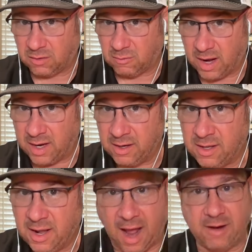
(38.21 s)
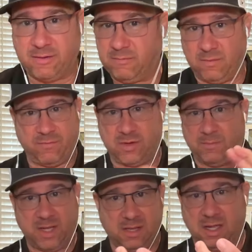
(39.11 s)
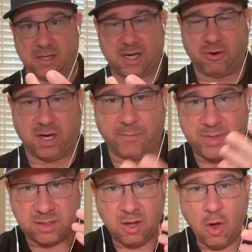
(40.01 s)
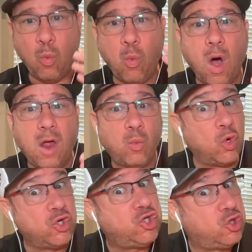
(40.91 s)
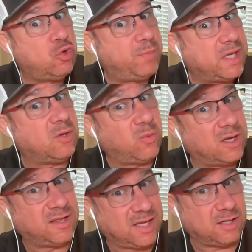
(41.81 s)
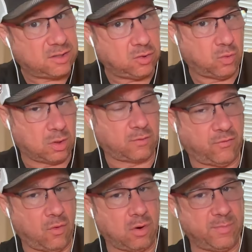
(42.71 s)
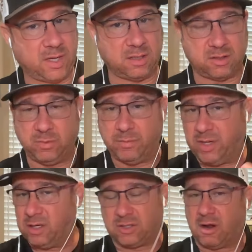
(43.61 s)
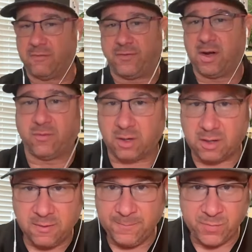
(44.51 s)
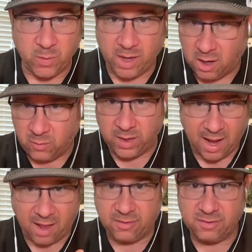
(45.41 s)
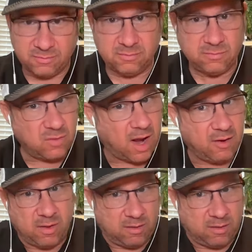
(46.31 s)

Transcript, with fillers: right? To me, the integrity game is, what would you be willing to work for? Because human beings are not afraid of work. We hunt, we gather, right?